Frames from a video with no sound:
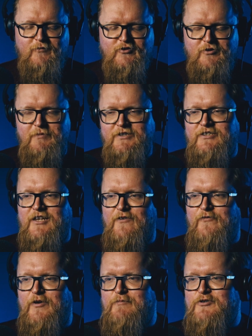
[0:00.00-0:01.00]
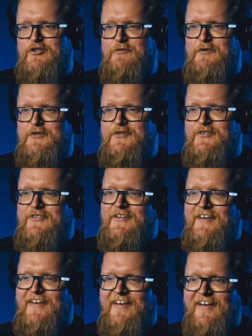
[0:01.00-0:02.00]
submitted their films to us.
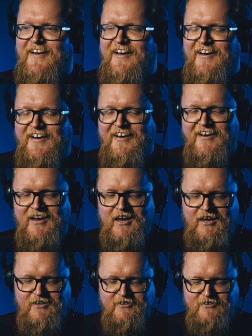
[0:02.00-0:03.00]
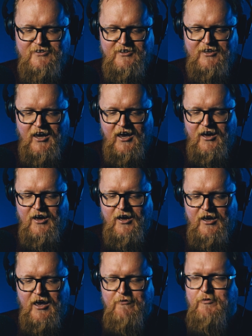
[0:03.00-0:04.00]
And
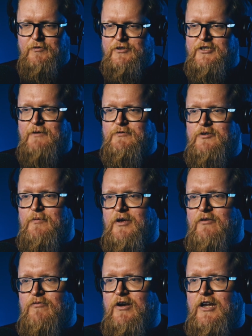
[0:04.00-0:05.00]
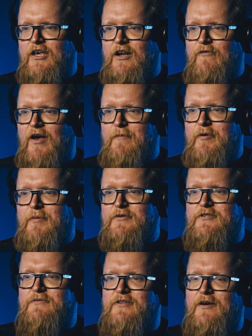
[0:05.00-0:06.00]
everyone seems to be really kind of happy about
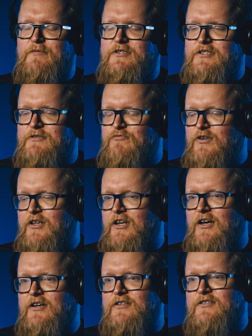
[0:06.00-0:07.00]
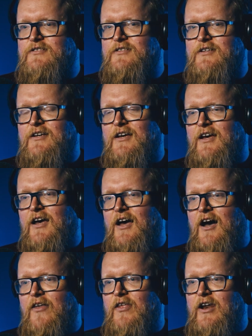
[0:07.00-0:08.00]
doing that, which is really nice.
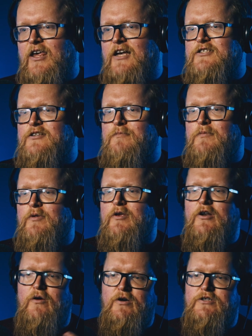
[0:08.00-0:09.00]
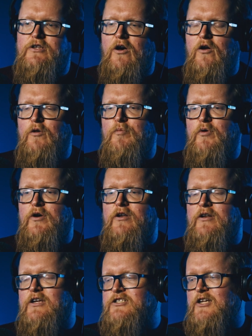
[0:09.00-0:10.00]
And then it gets to, because the whole point
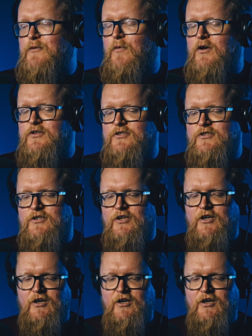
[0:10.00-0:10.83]
initially was